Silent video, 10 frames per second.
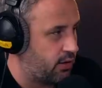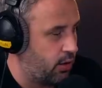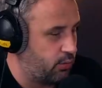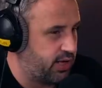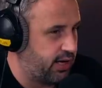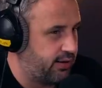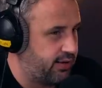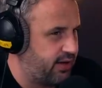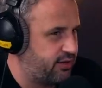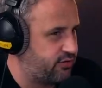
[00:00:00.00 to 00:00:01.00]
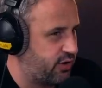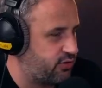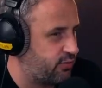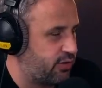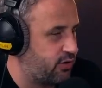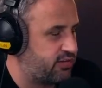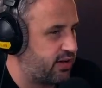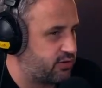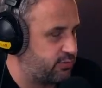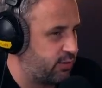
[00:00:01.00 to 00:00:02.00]
home kit in their history or something. Or
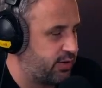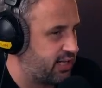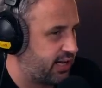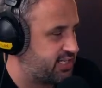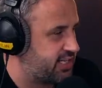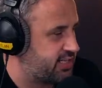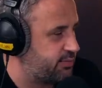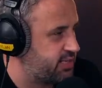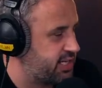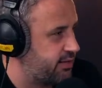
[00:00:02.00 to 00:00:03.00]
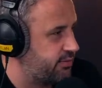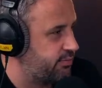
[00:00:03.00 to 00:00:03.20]
sales have plummeted like 60%.